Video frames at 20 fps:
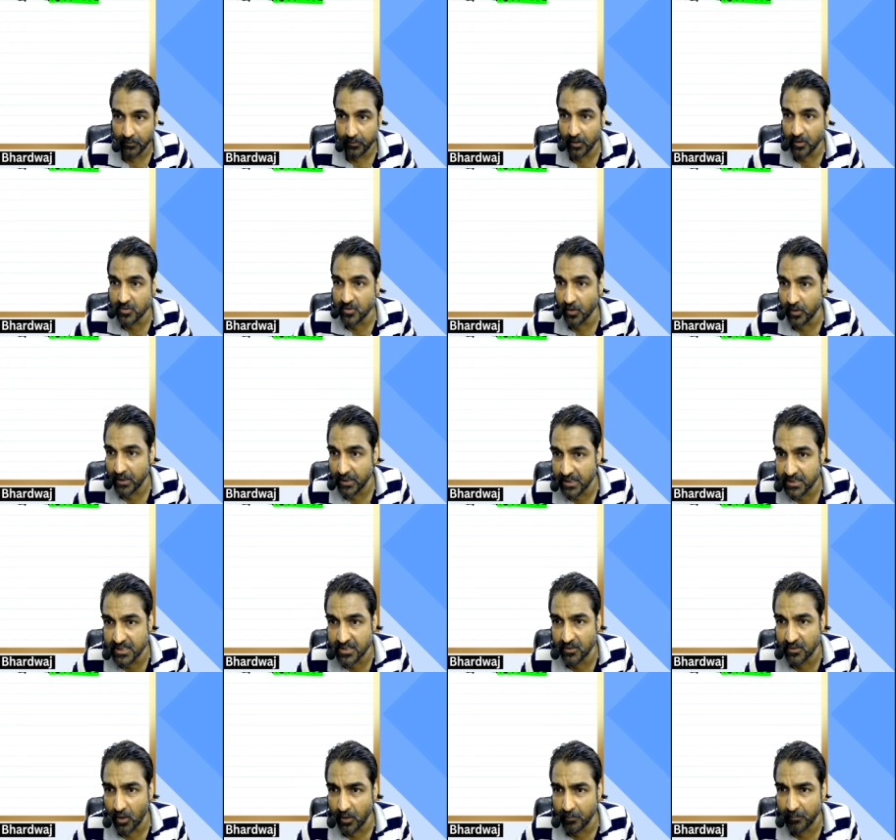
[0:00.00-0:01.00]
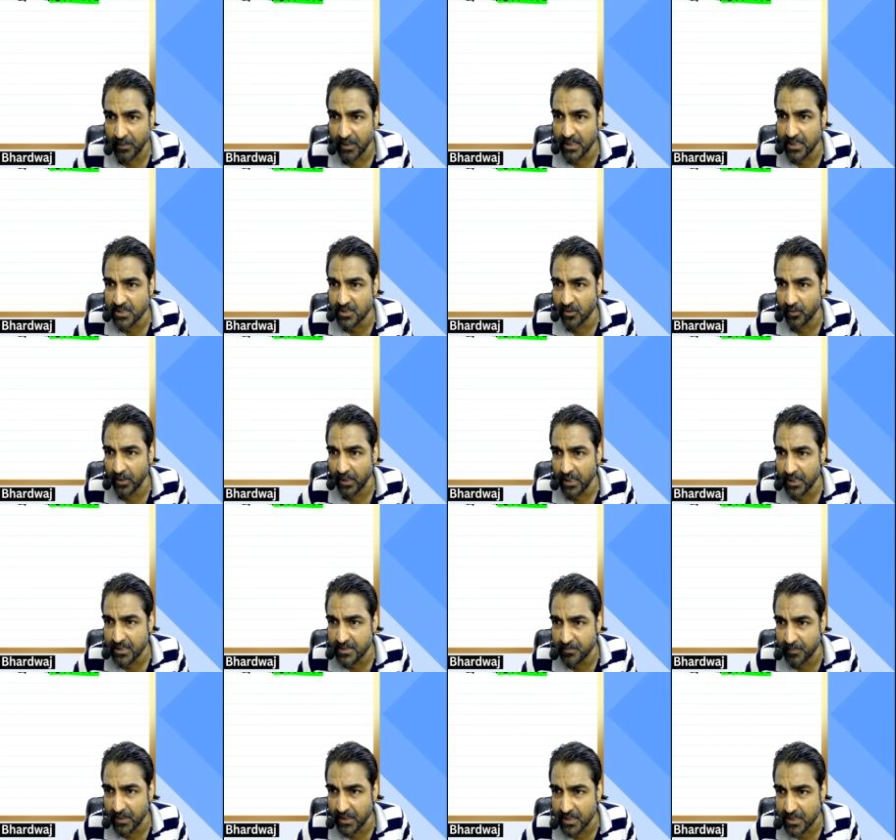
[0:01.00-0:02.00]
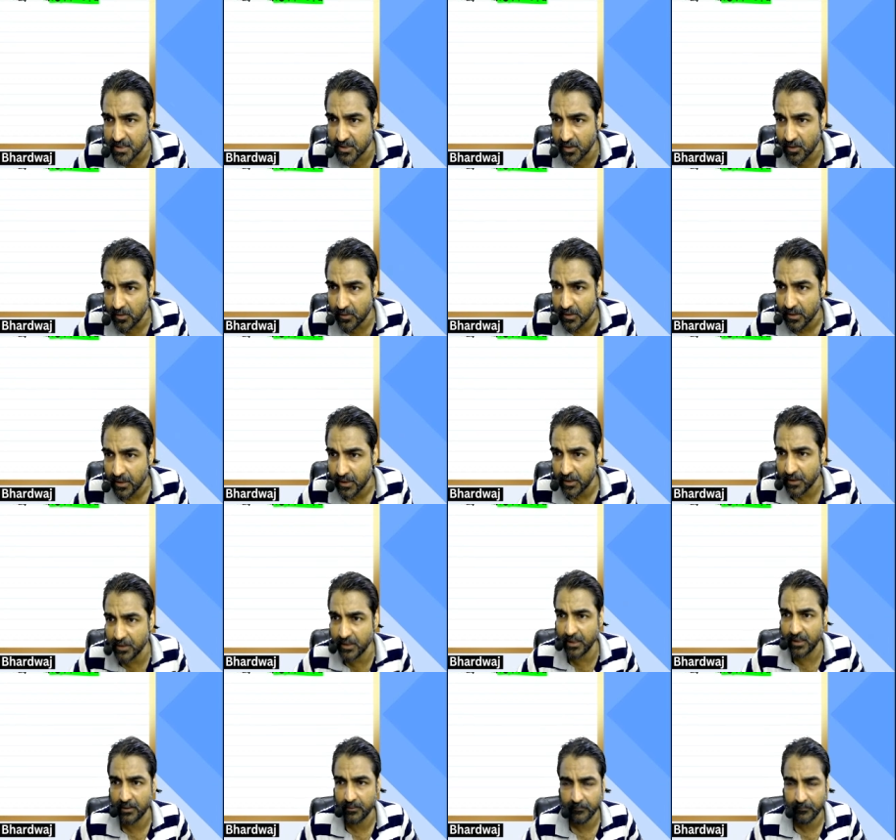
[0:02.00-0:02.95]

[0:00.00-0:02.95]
oh sorry, it's not B ratio A, it's B ratio D.